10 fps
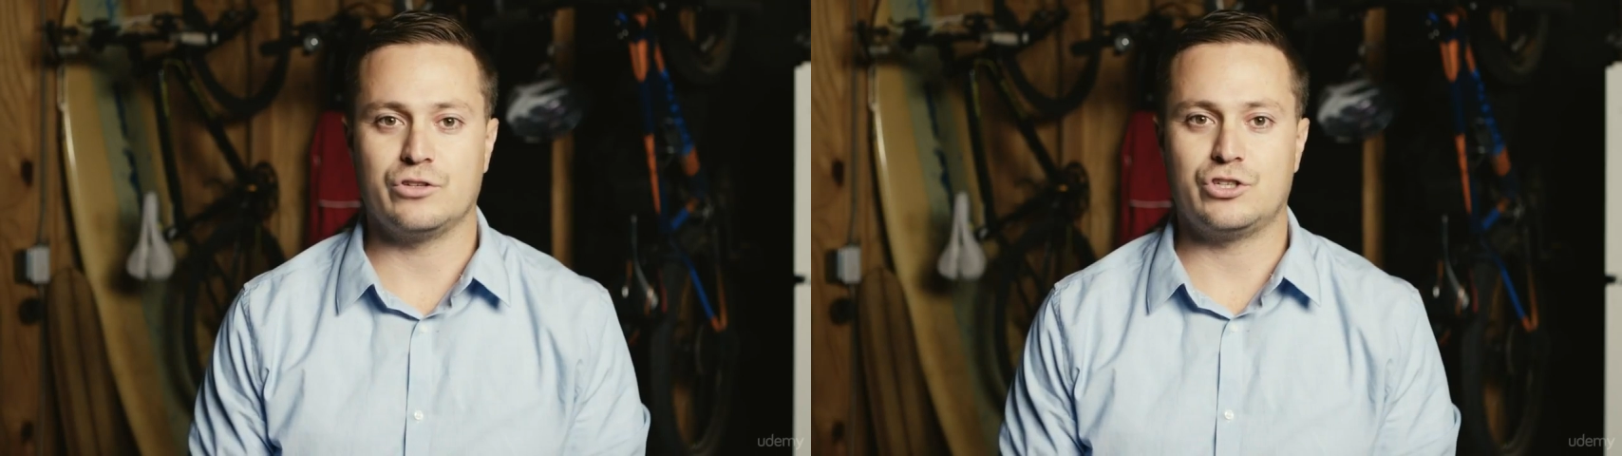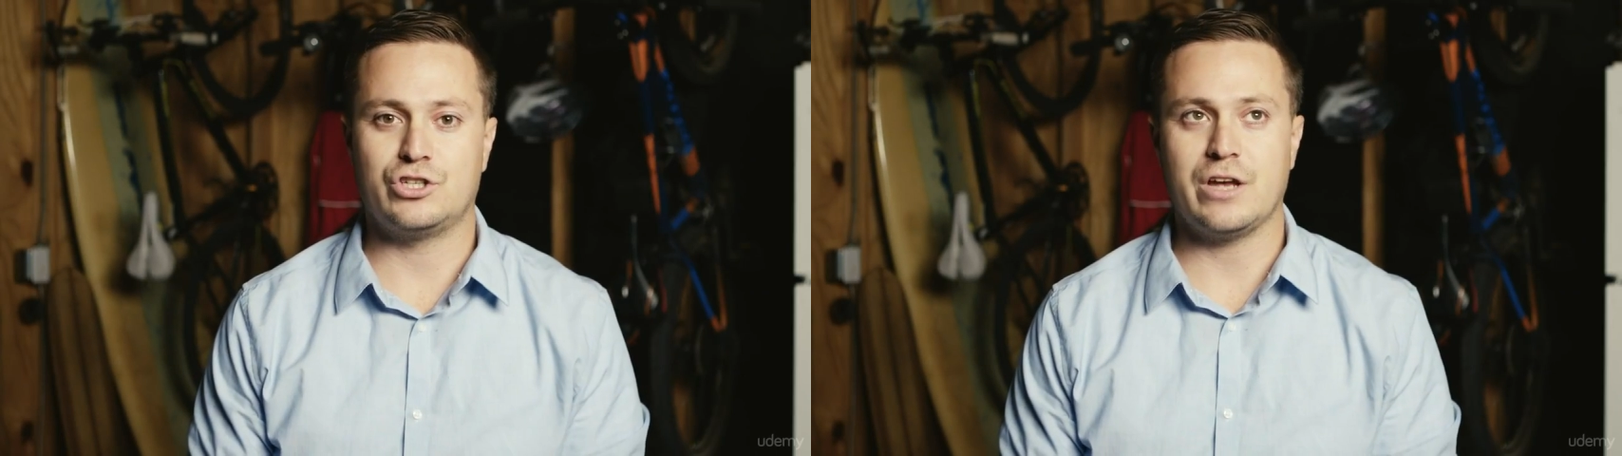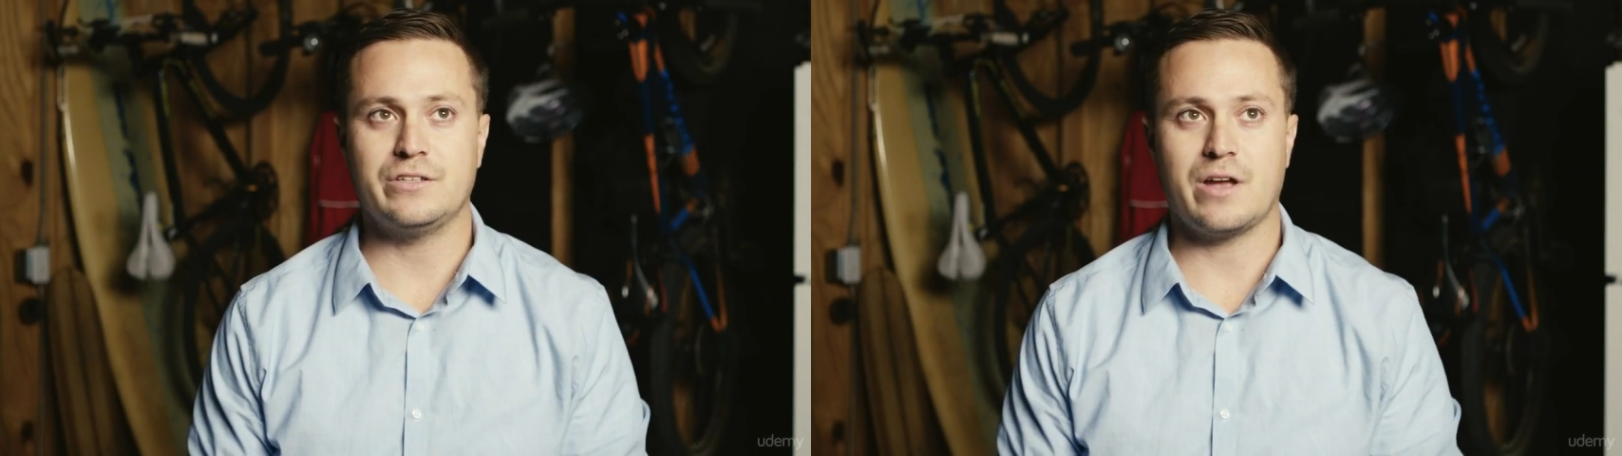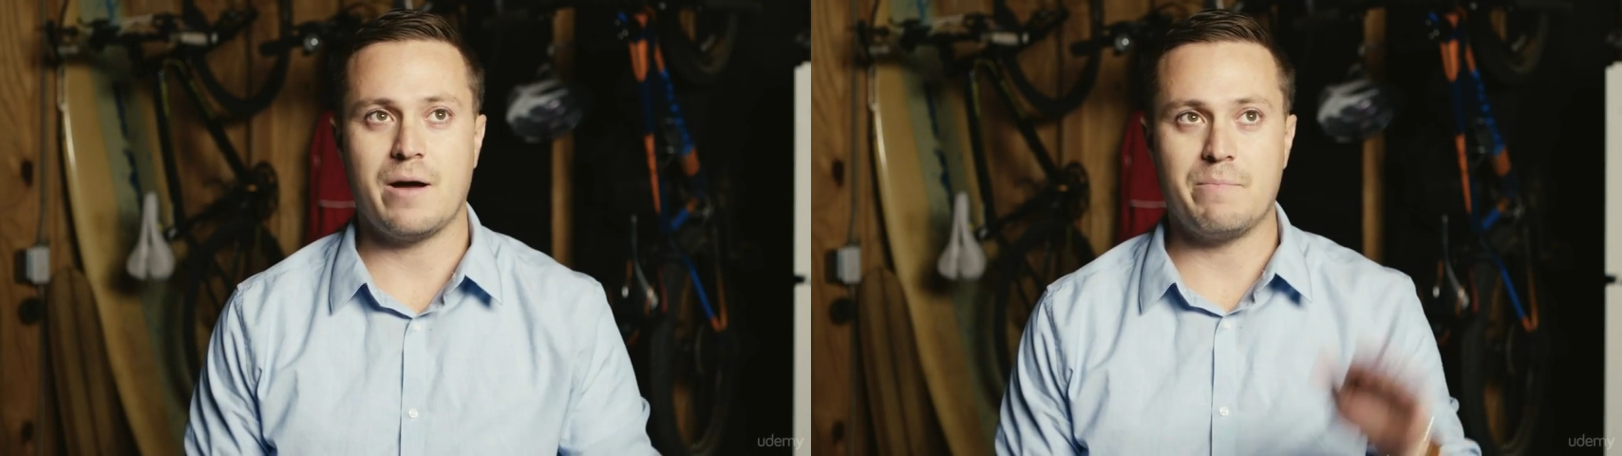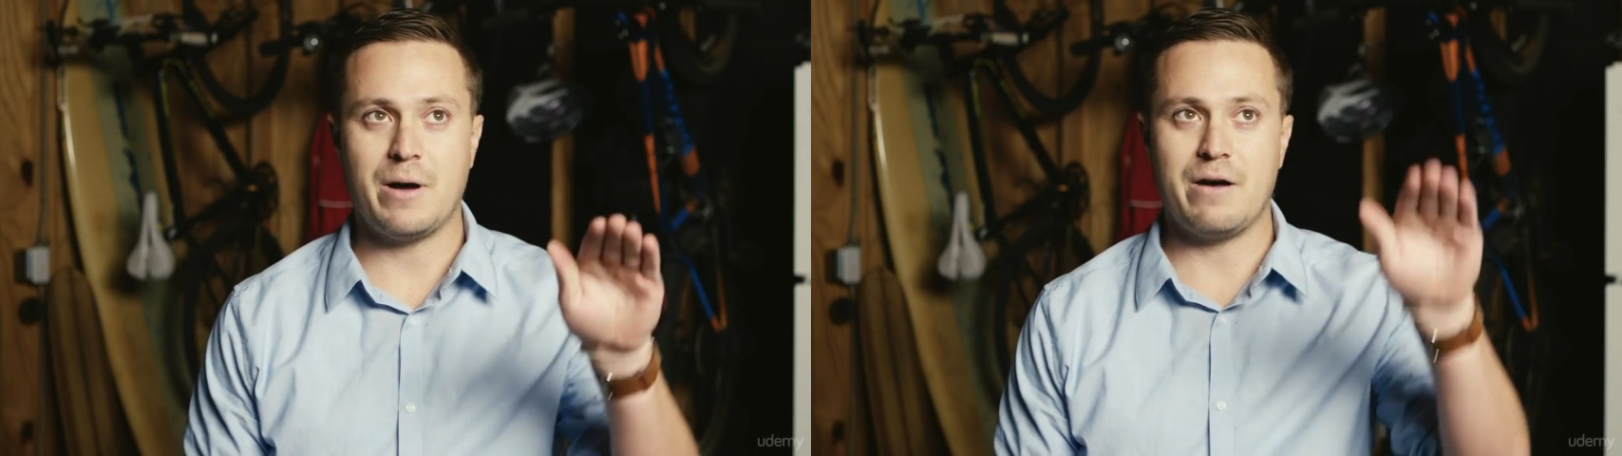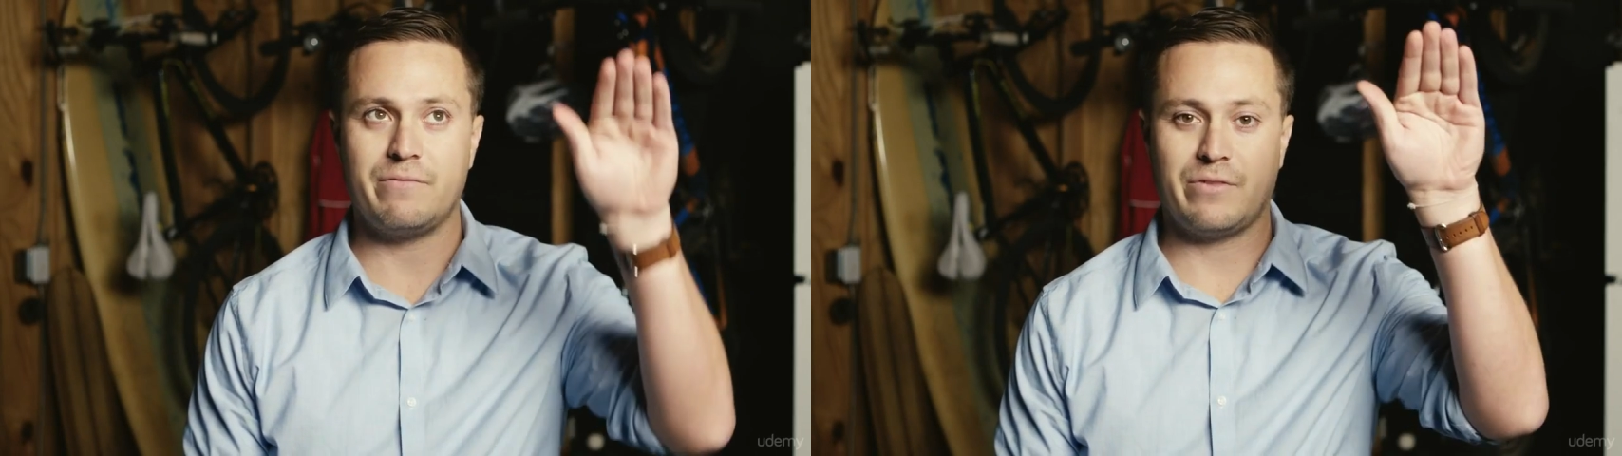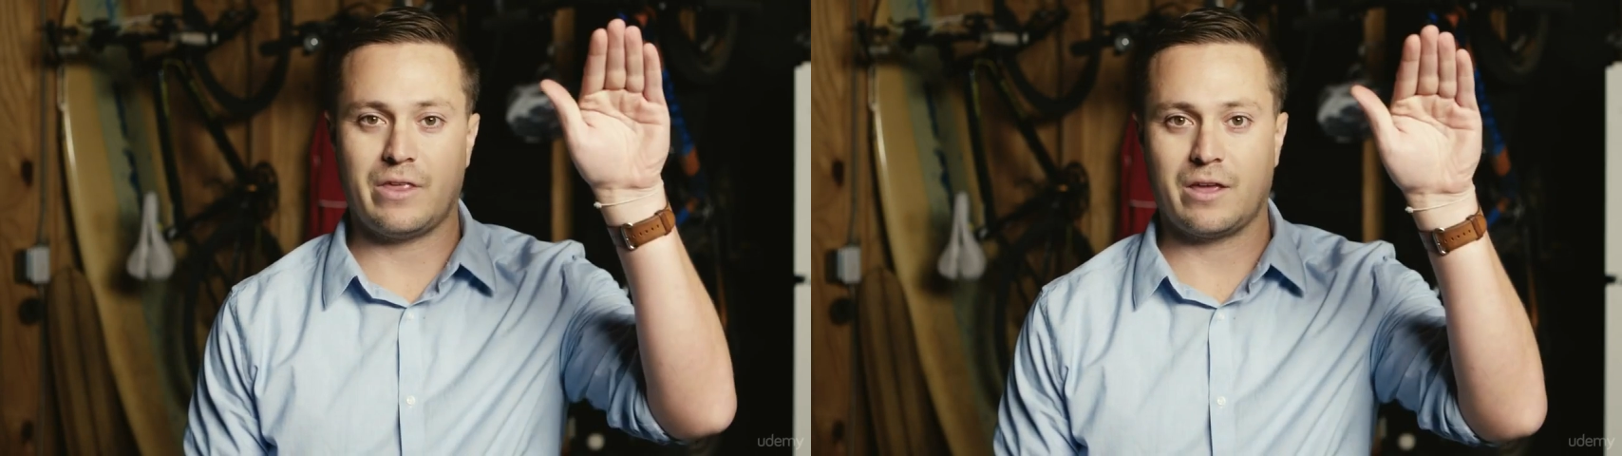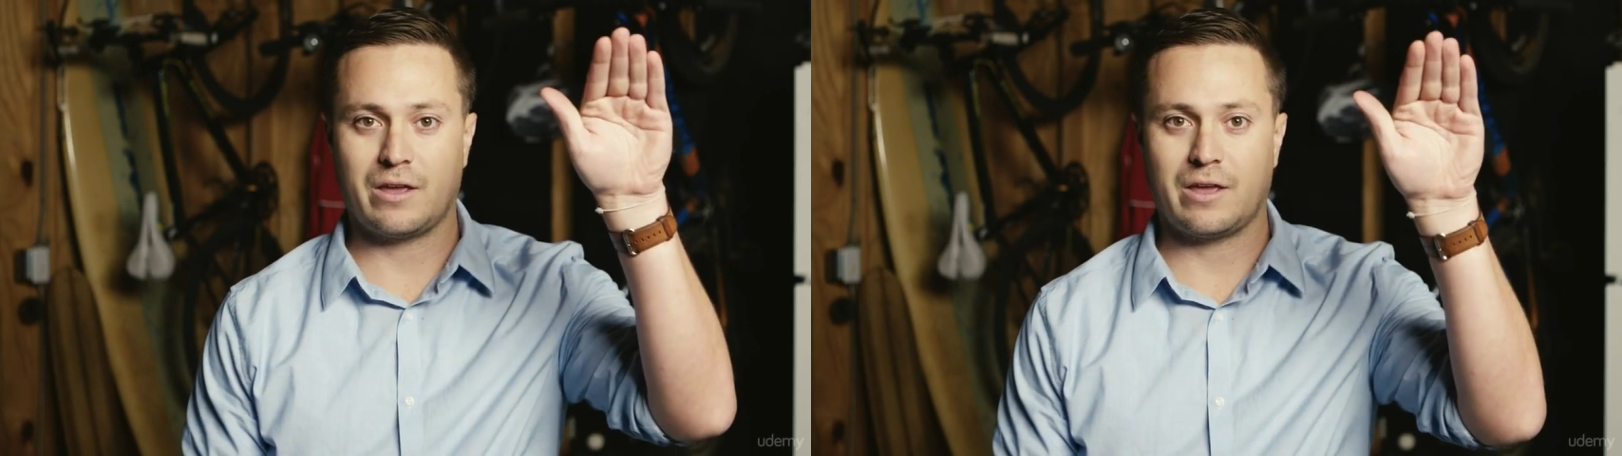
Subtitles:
just above the